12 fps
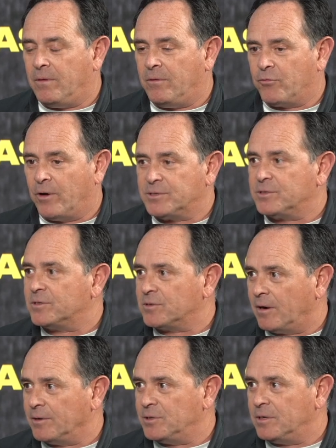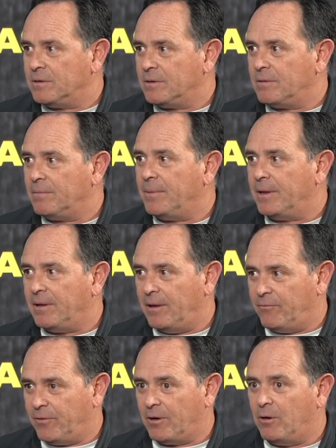trust the sergeant, but
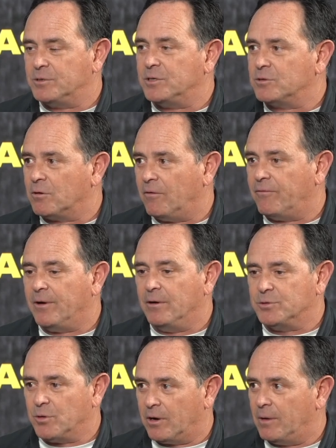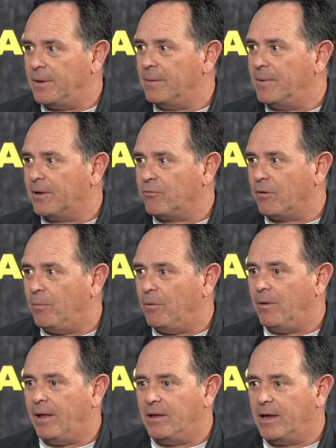if it goes internal affairs, you're going to be in big
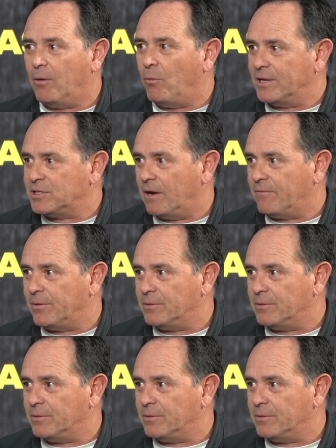trouble, and you got to watch out for